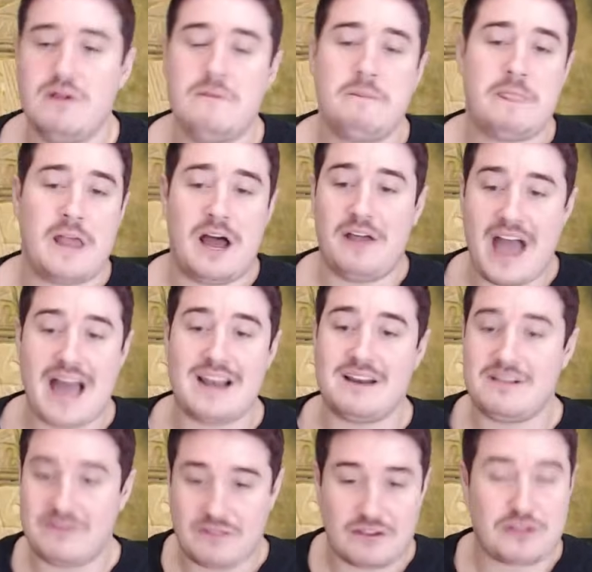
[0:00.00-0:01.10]
Uh, that
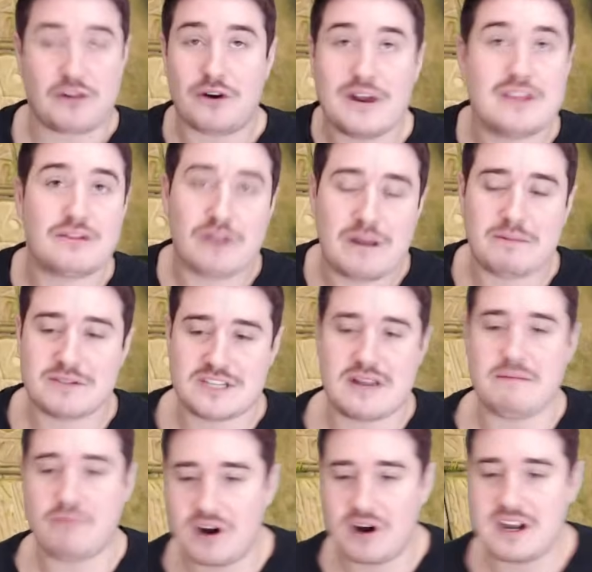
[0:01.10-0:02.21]

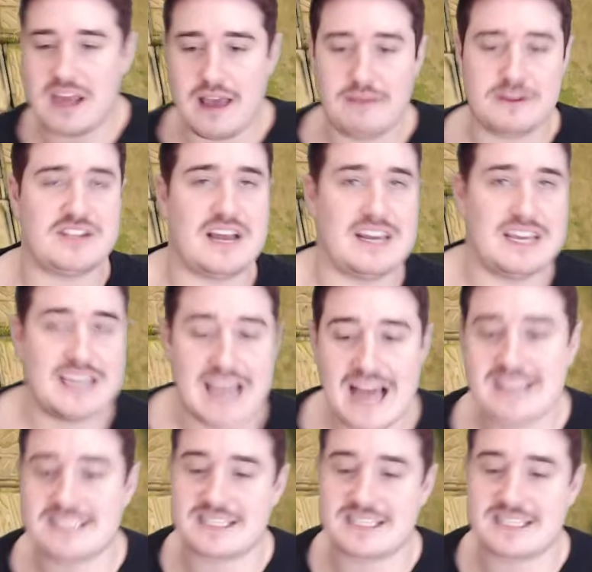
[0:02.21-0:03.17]
33% more damage that he gets.